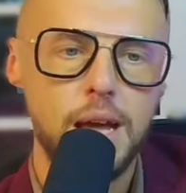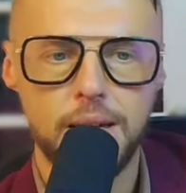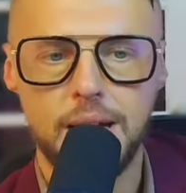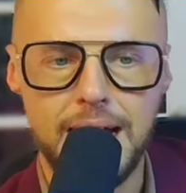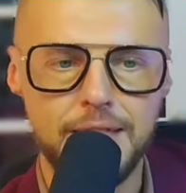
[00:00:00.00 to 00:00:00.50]

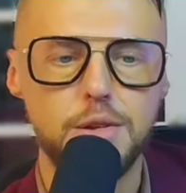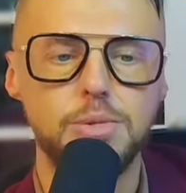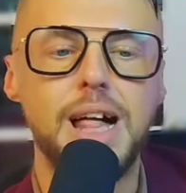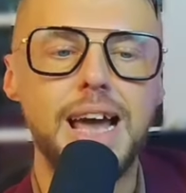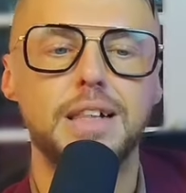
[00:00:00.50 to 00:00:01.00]
and the
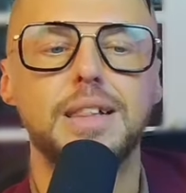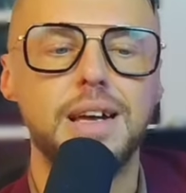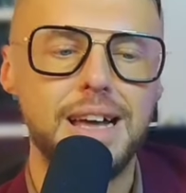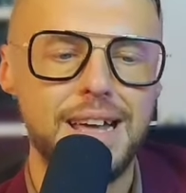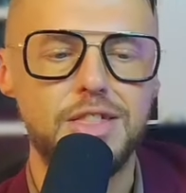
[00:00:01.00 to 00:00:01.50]
right,
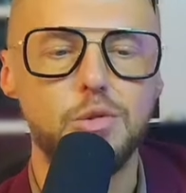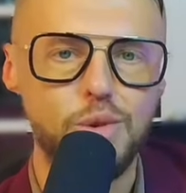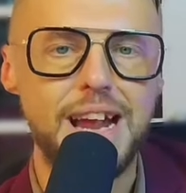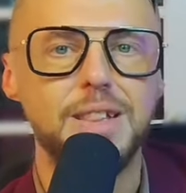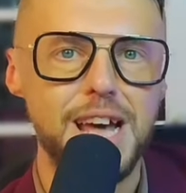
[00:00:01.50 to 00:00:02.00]
and the
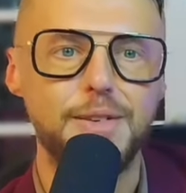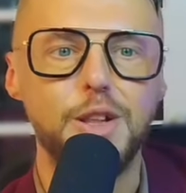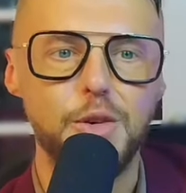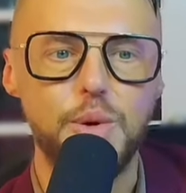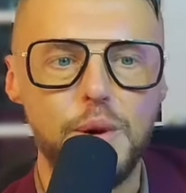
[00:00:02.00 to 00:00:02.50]
right level
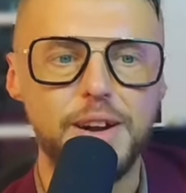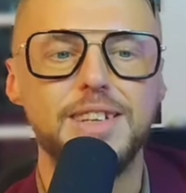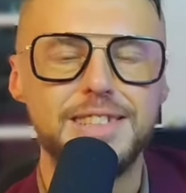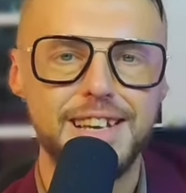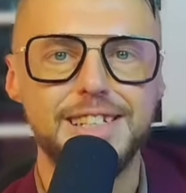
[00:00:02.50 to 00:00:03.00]
of
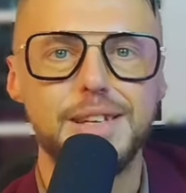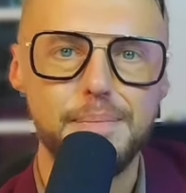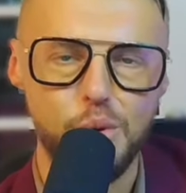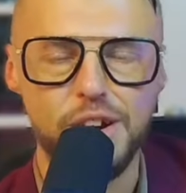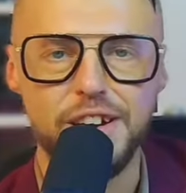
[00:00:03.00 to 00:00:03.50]
awareness is
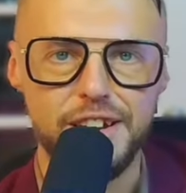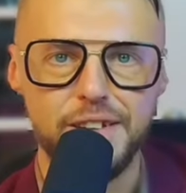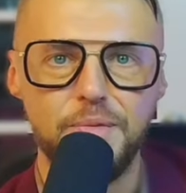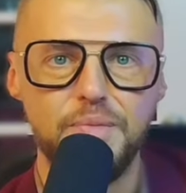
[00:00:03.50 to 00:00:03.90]
important.